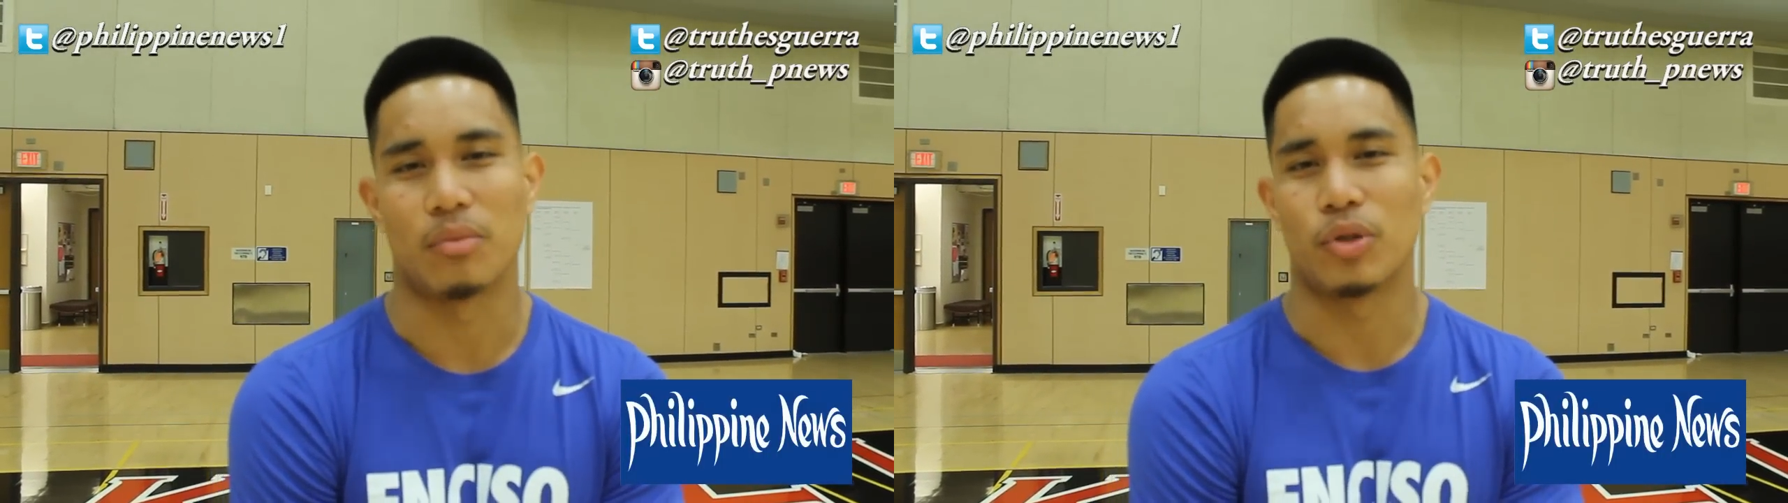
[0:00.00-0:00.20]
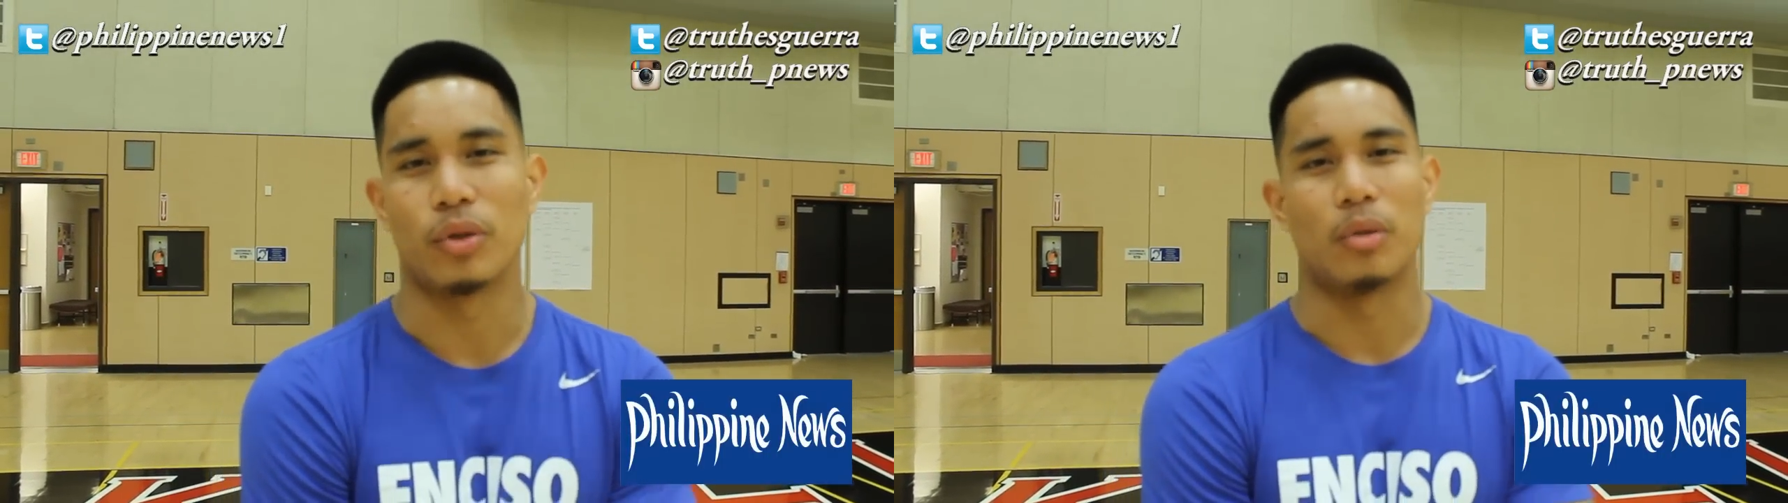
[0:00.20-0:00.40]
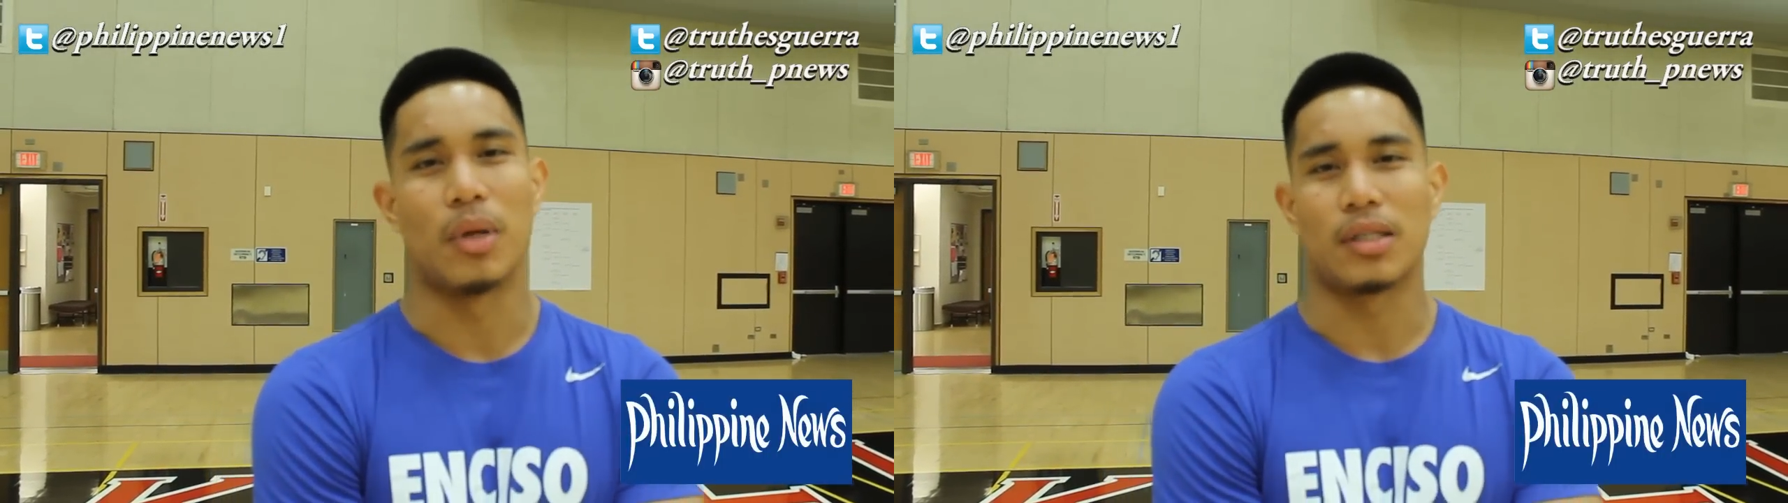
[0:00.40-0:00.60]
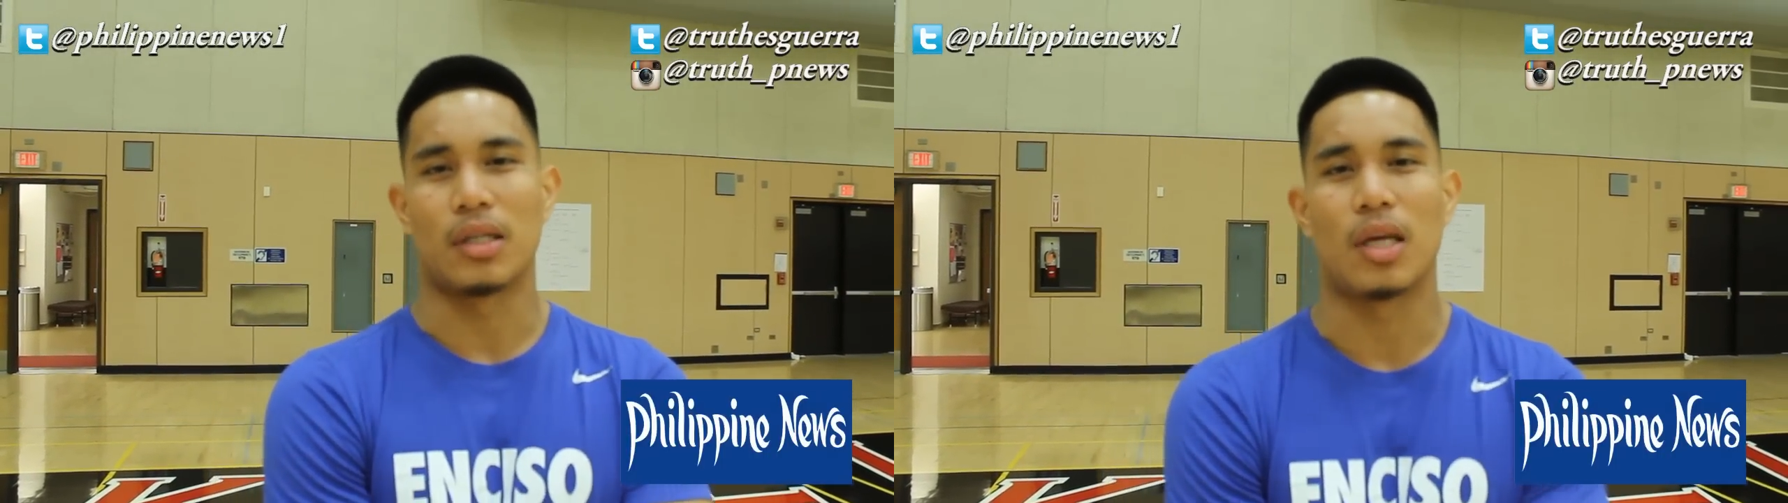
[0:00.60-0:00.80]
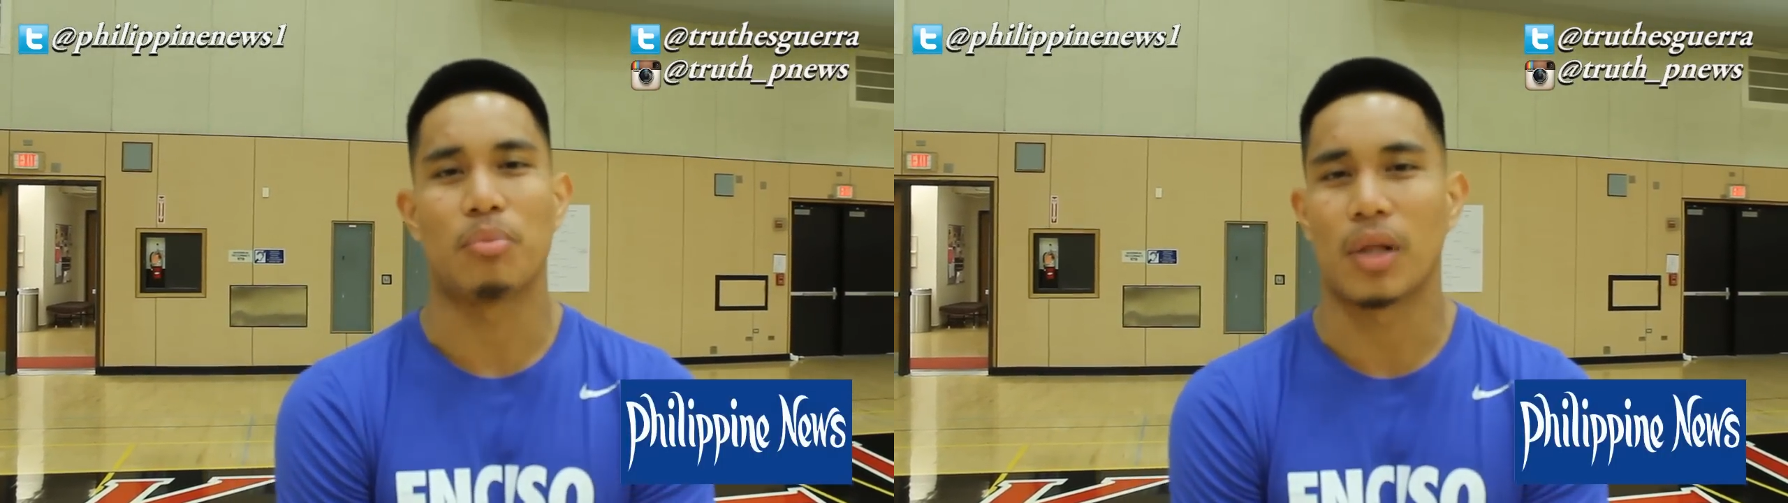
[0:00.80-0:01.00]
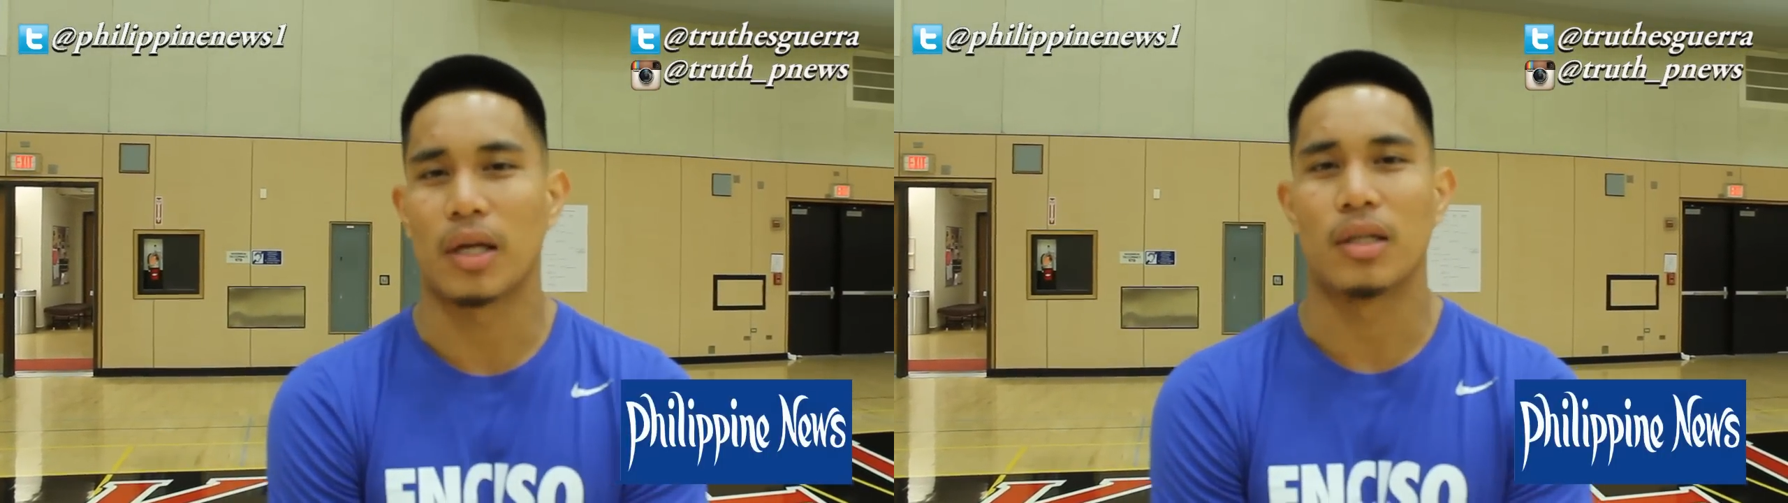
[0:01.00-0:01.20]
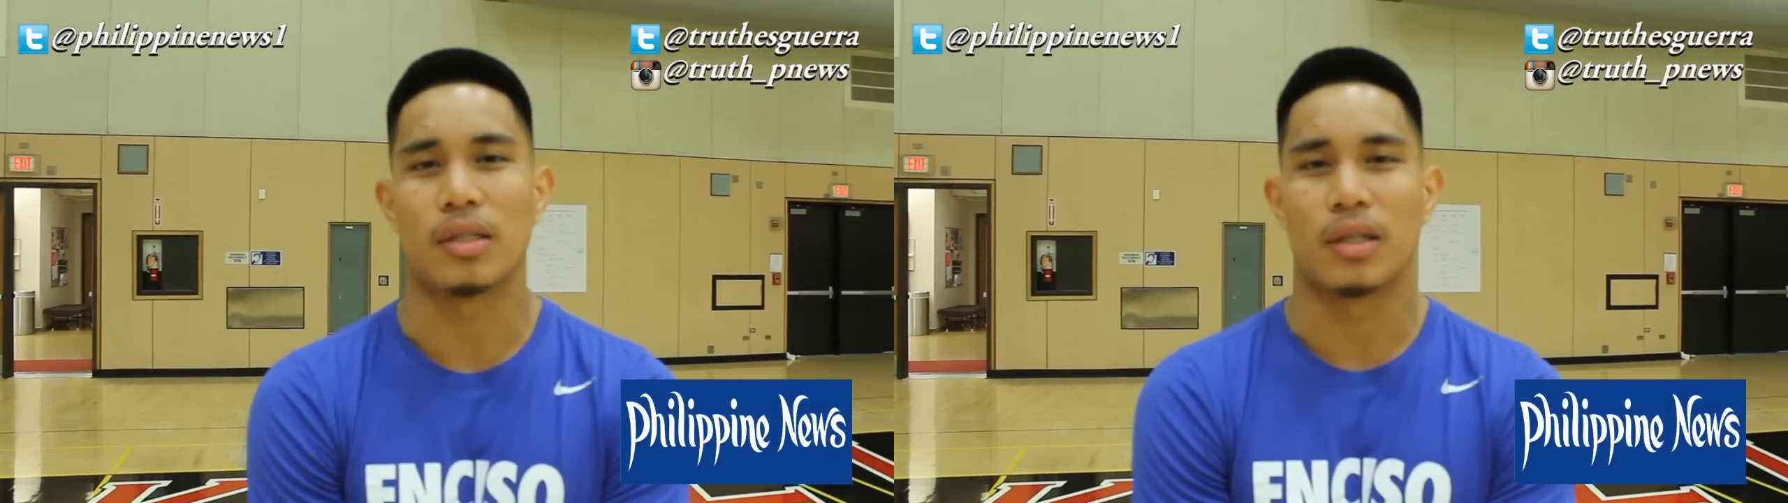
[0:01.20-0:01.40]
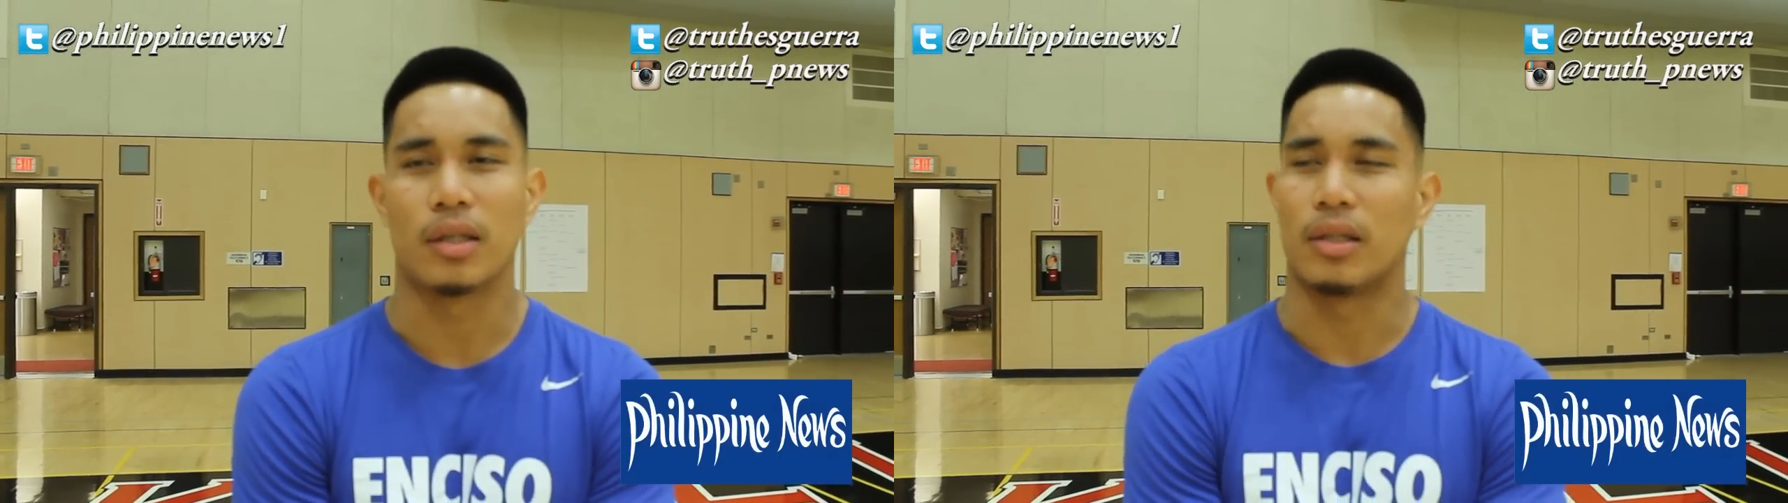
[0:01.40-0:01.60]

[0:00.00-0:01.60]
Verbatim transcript: I'm truly blessed to keep playing this,